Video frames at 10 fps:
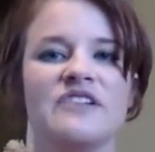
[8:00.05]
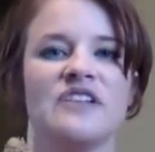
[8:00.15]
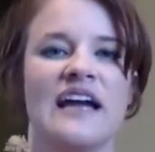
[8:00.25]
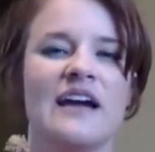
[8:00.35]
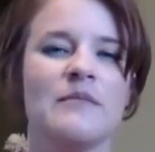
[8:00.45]
feel
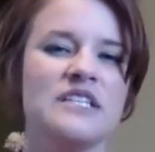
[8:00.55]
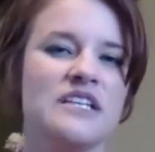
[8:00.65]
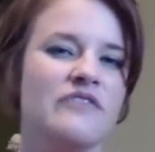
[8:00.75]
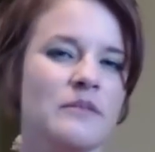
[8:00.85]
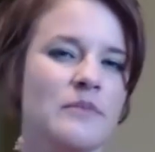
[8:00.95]
like I'm a
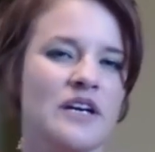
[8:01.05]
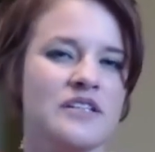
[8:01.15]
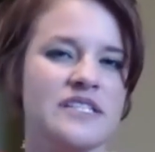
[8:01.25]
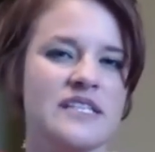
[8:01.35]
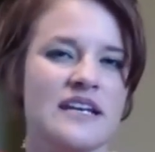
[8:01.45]
different
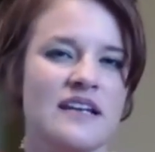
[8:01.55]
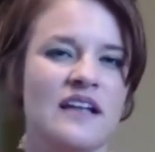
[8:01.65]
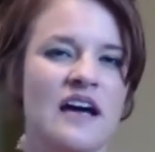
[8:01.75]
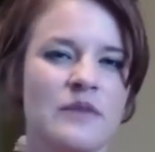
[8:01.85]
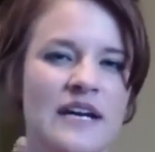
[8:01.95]
person in a
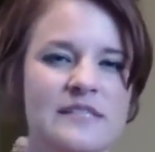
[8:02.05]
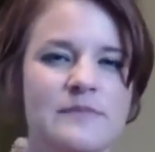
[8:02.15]
lot of ways,